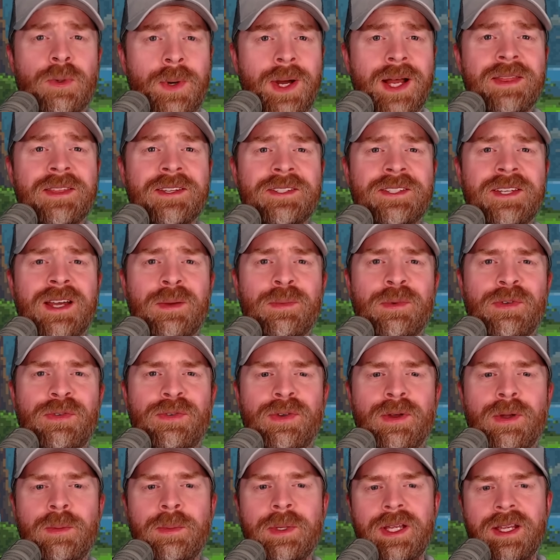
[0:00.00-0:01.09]
at the time of
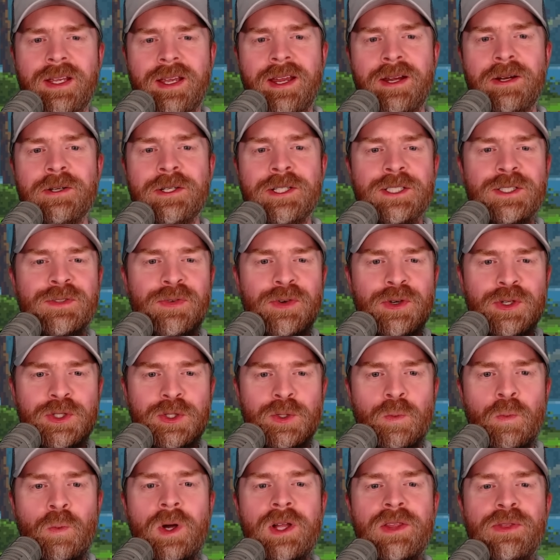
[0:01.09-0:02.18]
filming, Ares
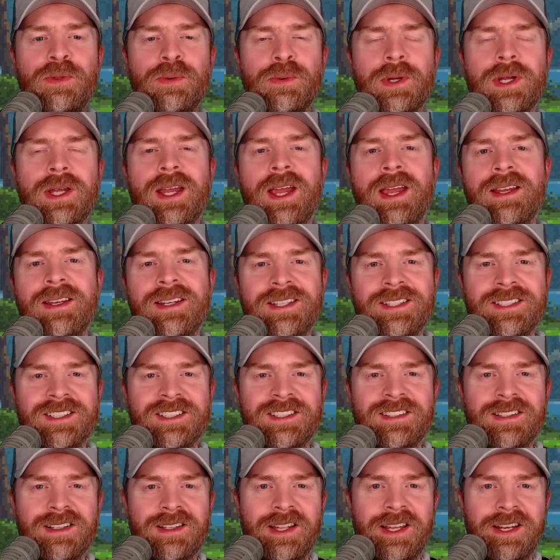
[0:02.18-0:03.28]
version one three eight
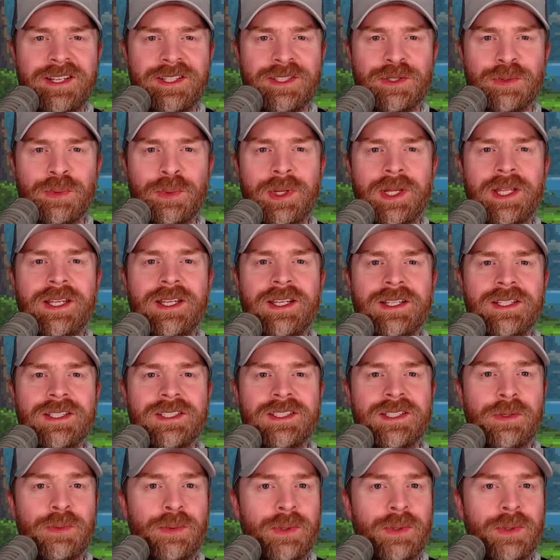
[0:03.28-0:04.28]
is the latest release.